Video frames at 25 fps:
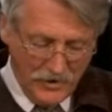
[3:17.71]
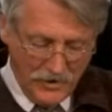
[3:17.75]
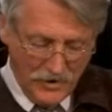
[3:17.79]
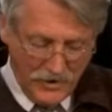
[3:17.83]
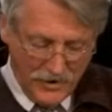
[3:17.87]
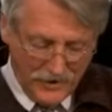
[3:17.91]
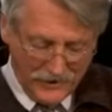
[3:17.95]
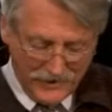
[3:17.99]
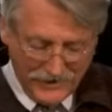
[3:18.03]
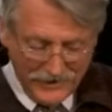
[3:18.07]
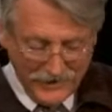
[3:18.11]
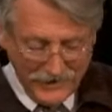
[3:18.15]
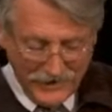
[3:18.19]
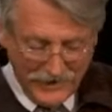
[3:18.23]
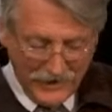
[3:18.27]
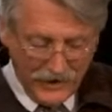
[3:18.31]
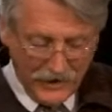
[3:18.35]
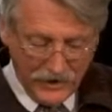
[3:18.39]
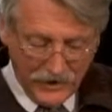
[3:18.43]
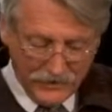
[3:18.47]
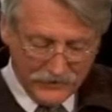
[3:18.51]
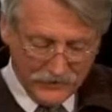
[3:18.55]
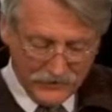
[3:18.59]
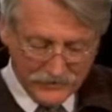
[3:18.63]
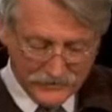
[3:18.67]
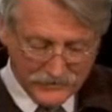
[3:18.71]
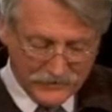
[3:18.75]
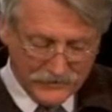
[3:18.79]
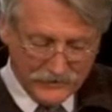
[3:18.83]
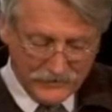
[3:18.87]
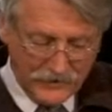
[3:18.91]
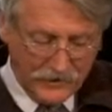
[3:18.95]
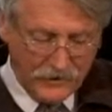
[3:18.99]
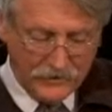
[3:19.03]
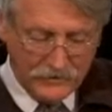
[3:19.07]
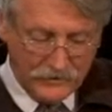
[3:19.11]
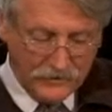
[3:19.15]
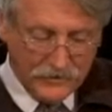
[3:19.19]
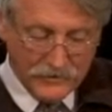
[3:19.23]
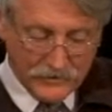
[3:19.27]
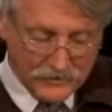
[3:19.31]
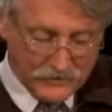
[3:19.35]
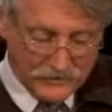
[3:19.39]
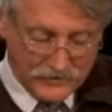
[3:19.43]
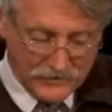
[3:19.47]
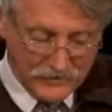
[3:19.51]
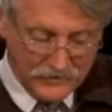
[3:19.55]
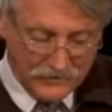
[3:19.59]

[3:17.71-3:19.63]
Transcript: and in here there's a list,